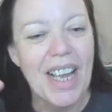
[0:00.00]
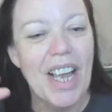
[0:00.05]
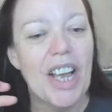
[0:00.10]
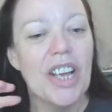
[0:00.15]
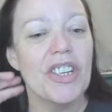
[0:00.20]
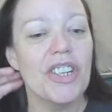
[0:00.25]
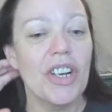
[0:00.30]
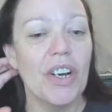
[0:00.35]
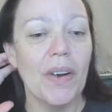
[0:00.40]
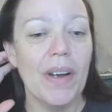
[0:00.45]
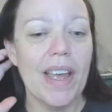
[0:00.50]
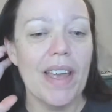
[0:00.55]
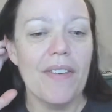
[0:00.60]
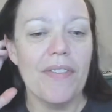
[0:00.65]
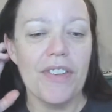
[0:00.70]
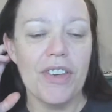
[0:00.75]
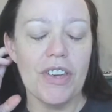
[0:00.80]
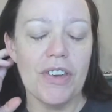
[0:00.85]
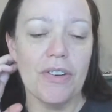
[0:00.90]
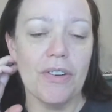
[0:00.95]
So
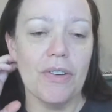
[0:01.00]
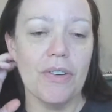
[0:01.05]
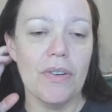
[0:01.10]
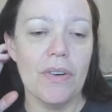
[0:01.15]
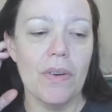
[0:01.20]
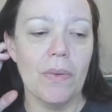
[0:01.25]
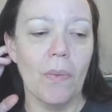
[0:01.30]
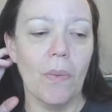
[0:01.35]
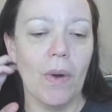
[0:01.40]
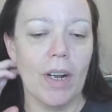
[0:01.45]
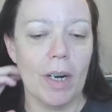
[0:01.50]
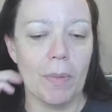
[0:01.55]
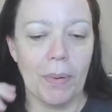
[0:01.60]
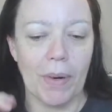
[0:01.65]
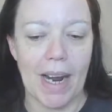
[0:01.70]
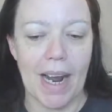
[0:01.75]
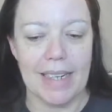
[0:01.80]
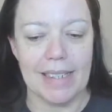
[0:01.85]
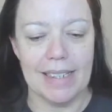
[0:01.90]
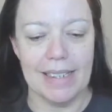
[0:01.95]
if you want to
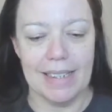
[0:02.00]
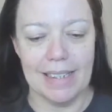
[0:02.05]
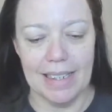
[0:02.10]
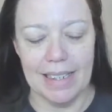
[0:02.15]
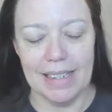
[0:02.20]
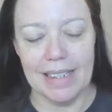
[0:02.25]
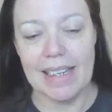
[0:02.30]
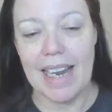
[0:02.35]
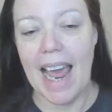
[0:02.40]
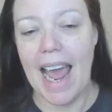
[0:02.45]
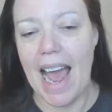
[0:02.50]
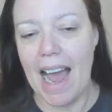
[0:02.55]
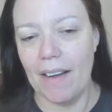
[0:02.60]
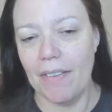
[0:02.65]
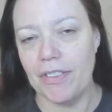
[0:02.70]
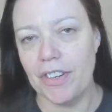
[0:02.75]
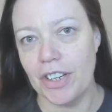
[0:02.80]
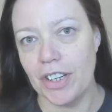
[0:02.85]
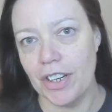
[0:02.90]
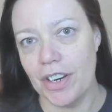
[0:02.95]
practice this
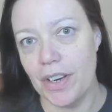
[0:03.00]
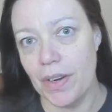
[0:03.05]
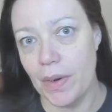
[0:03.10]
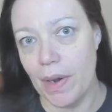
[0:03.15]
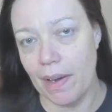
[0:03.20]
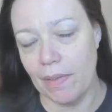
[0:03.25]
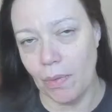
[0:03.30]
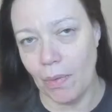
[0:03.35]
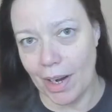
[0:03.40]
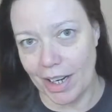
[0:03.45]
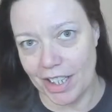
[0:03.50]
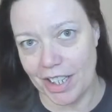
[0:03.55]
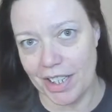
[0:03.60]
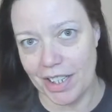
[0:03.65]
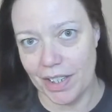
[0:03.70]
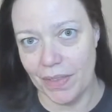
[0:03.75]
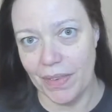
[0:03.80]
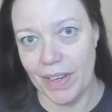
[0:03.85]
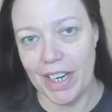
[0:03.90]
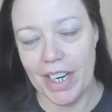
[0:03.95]
after you have watched
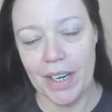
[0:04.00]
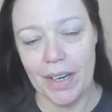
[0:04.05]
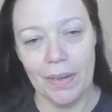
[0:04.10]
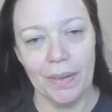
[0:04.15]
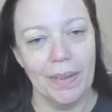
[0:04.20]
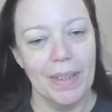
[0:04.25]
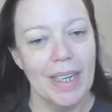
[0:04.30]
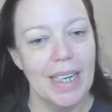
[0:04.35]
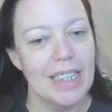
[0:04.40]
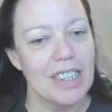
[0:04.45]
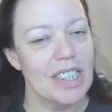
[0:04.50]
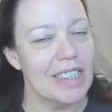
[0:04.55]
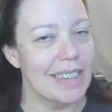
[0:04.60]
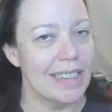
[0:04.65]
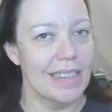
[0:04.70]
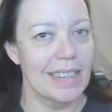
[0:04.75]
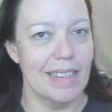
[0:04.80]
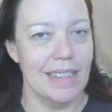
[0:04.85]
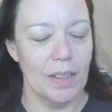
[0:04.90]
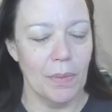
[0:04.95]
this video, just
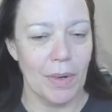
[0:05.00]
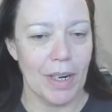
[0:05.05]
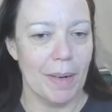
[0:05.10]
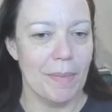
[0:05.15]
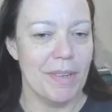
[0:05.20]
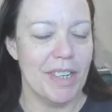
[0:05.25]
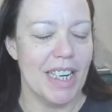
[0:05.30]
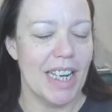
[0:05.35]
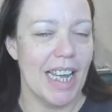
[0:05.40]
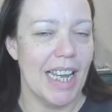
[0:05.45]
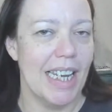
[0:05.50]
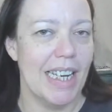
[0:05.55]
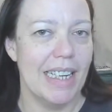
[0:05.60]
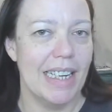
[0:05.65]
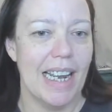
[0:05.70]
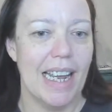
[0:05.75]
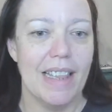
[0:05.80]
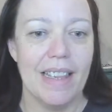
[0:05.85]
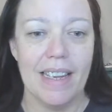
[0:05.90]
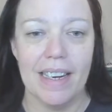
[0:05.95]
listen to what I'm saying,
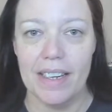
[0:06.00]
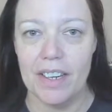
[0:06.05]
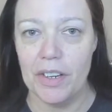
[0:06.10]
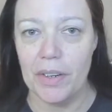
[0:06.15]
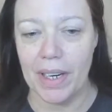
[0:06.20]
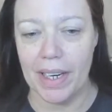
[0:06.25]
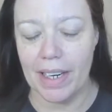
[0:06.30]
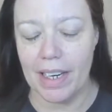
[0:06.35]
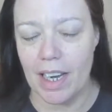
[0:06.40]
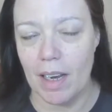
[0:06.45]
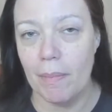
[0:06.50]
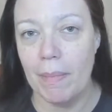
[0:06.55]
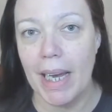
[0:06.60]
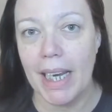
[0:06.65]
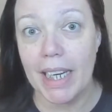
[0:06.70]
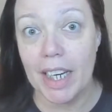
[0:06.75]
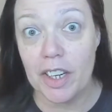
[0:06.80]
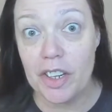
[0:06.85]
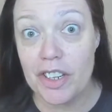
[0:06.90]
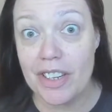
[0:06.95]
and then you can come
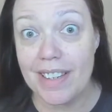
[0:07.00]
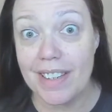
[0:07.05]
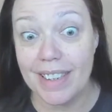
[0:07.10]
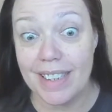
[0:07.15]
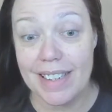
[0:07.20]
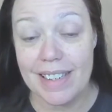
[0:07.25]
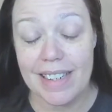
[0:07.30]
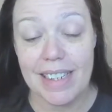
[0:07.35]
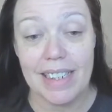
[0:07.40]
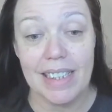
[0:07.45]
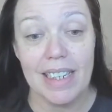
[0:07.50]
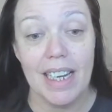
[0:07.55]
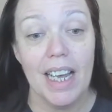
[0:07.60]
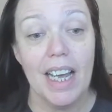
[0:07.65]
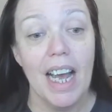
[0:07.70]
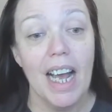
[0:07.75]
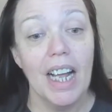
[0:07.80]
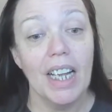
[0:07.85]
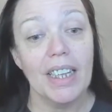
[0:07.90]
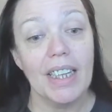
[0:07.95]
back and just listen.
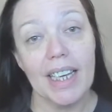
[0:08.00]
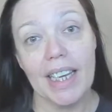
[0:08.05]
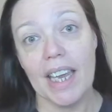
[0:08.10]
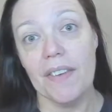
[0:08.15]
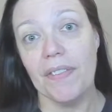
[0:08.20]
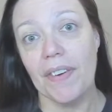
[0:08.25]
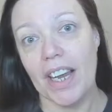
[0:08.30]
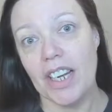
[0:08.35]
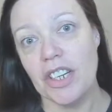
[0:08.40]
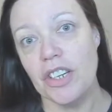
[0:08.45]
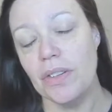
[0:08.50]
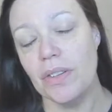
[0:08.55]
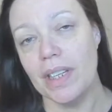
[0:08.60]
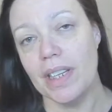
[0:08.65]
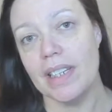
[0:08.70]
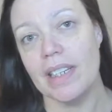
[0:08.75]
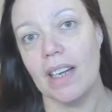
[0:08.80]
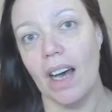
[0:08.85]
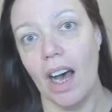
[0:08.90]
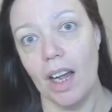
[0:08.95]
Like if I do
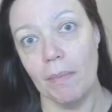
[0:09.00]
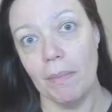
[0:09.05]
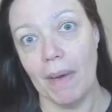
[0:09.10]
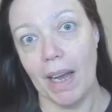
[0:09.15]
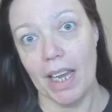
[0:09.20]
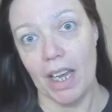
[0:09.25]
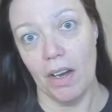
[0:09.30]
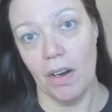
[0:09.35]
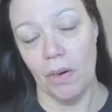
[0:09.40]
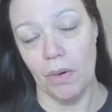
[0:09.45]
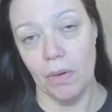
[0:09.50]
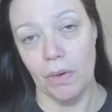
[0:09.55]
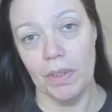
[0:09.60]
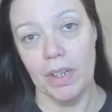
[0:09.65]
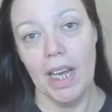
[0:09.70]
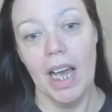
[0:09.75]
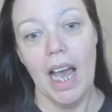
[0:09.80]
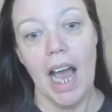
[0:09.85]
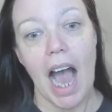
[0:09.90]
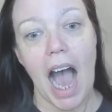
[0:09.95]
this on my own,
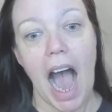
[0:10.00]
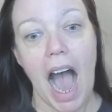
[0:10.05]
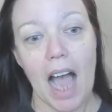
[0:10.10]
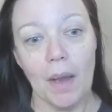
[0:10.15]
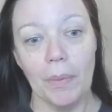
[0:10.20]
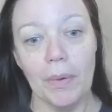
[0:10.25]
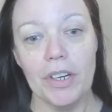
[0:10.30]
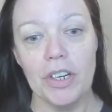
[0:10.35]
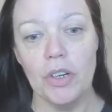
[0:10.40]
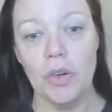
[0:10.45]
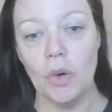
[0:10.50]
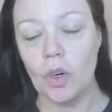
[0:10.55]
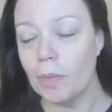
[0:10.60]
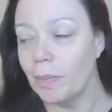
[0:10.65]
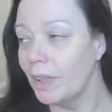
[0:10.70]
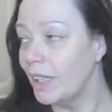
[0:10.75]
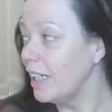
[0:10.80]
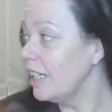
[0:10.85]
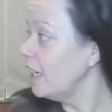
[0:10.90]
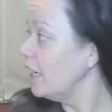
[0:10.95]
I would
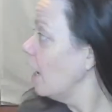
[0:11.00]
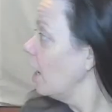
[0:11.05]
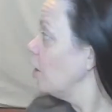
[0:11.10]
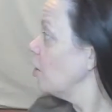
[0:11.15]
normally